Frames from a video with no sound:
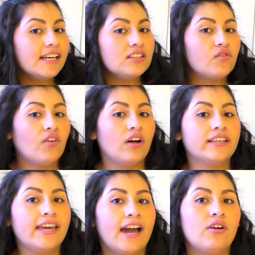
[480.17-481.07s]
it's
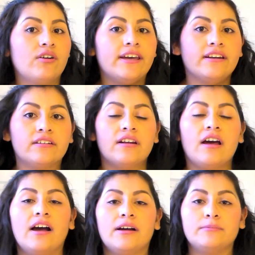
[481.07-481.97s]
falling out in
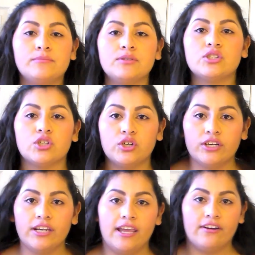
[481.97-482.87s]
um,
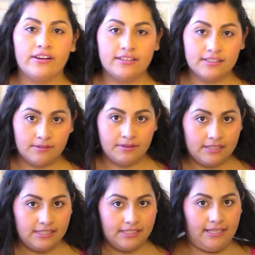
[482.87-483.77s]
certain areas. Let me
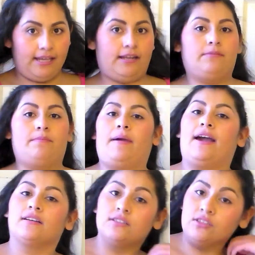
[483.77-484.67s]
stand
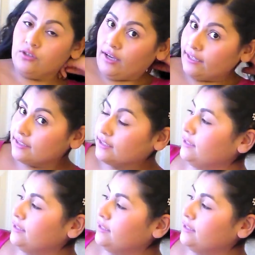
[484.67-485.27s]
back so you guys